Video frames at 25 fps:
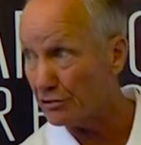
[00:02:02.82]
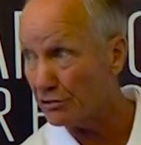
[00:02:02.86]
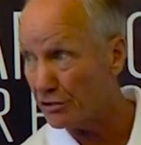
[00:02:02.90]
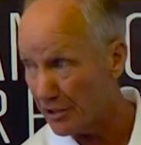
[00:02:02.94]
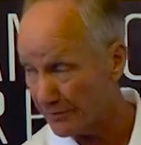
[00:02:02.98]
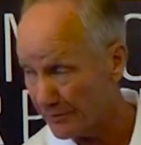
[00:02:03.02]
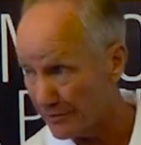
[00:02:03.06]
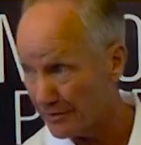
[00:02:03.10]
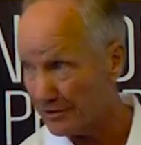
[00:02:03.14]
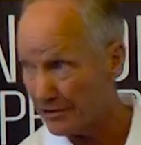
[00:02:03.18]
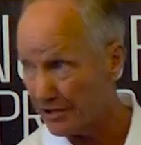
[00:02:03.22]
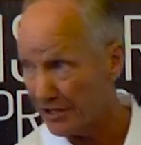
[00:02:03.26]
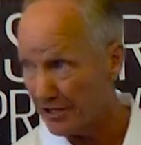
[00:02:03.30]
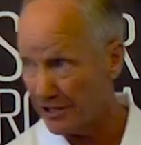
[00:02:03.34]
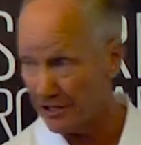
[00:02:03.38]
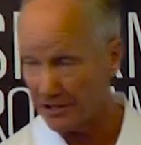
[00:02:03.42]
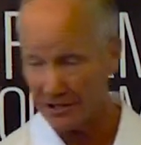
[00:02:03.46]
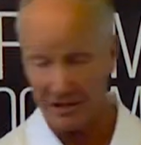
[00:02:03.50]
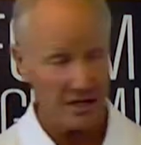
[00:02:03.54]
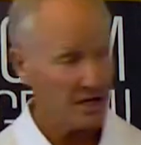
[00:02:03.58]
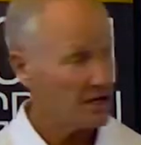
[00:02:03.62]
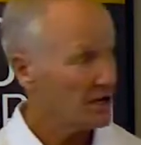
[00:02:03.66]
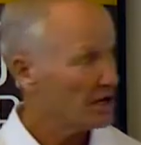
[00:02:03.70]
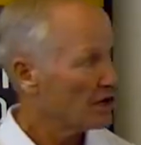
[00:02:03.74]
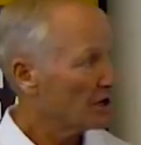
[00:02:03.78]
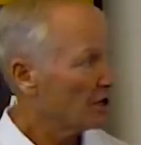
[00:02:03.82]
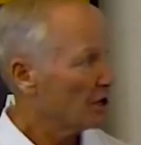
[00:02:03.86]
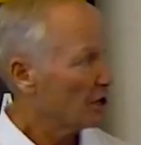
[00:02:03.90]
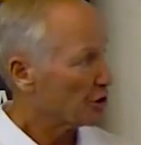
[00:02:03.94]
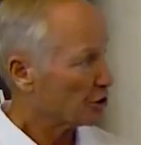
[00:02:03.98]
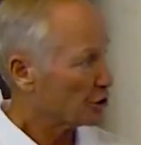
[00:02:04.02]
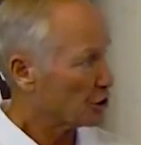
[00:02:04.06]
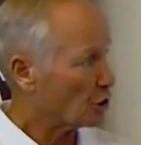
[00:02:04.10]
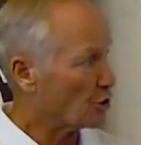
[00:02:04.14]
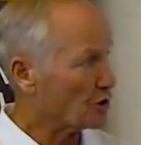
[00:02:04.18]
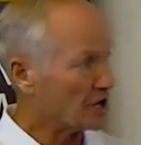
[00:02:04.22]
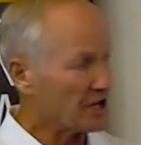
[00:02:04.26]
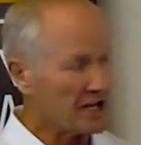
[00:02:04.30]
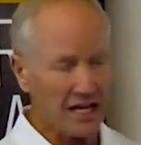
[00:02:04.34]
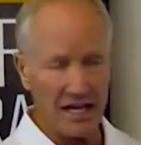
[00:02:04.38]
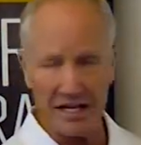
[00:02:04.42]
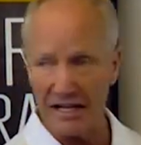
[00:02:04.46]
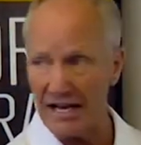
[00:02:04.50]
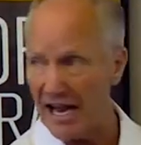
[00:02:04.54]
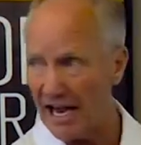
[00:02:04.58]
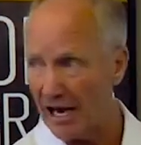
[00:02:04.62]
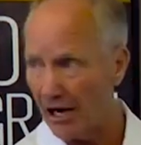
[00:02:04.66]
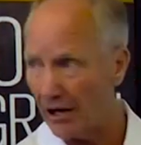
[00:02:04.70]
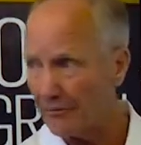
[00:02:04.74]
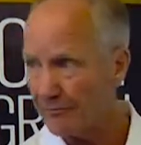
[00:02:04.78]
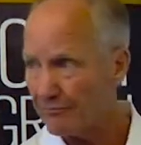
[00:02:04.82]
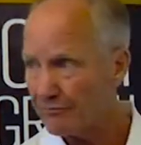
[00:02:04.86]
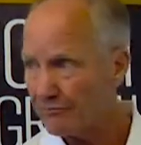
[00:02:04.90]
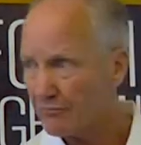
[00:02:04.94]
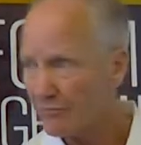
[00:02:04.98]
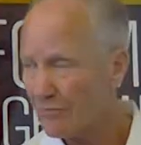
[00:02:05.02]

do different things. So again now,